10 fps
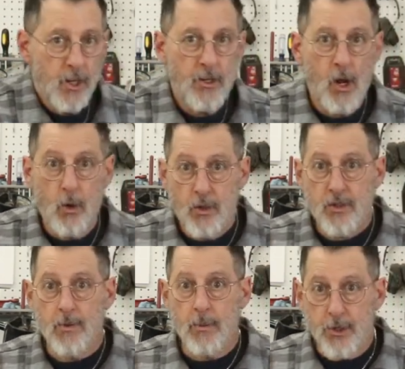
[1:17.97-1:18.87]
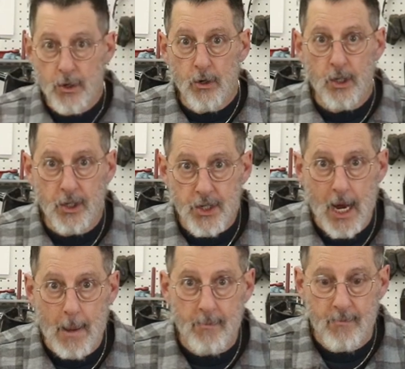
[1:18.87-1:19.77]
notes from the turning
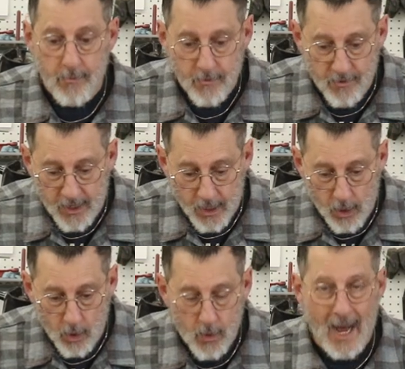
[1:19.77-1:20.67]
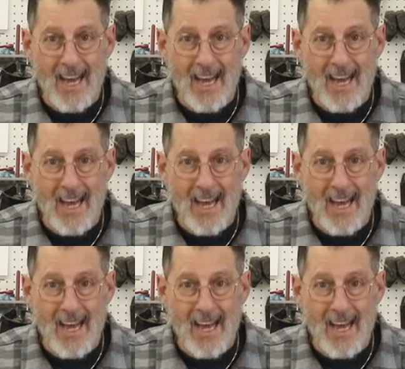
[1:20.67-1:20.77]
Shop video,